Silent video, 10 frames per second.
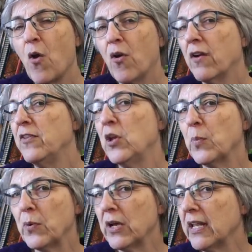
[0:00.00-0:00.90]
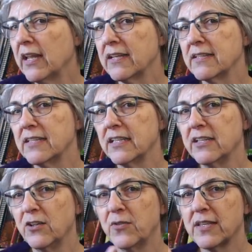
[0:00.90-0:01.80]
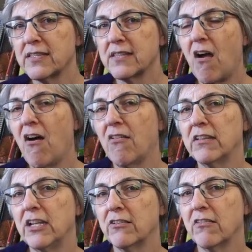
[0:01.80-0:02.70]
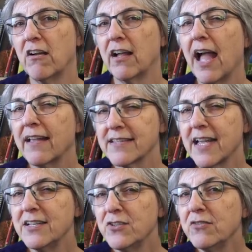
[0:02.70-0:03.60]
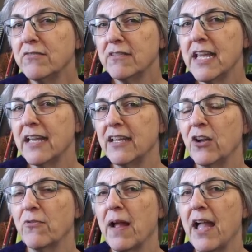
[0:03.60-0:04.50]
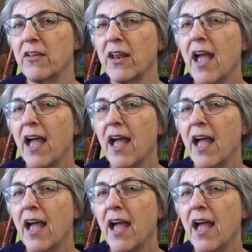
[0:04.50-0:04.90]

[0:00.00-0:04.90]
or if you're pretty continuous all year long, because I do knit year round,